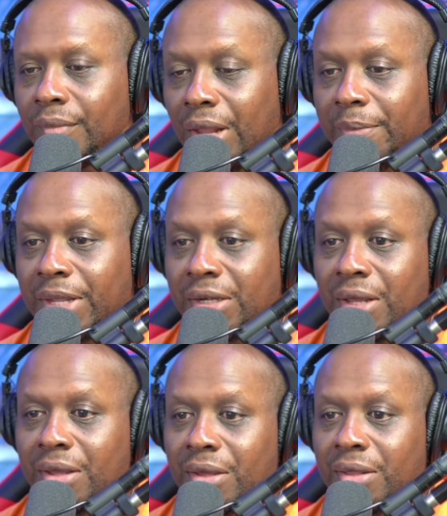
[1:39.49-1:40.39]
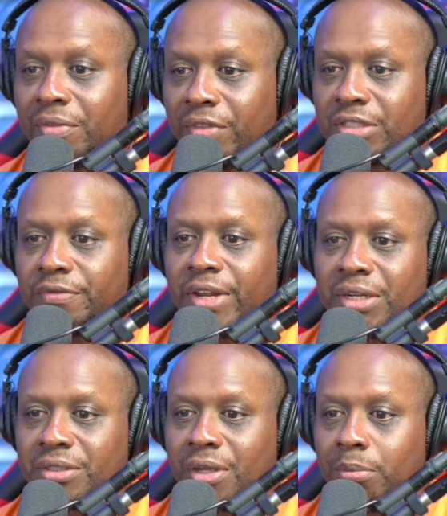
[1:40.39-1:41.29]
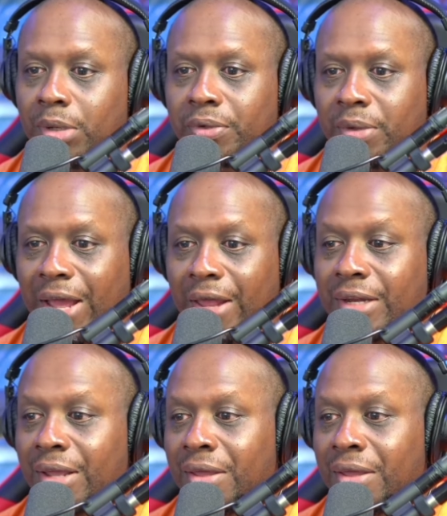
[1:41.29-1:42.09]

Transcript: I mean, this video is going to blow your mind.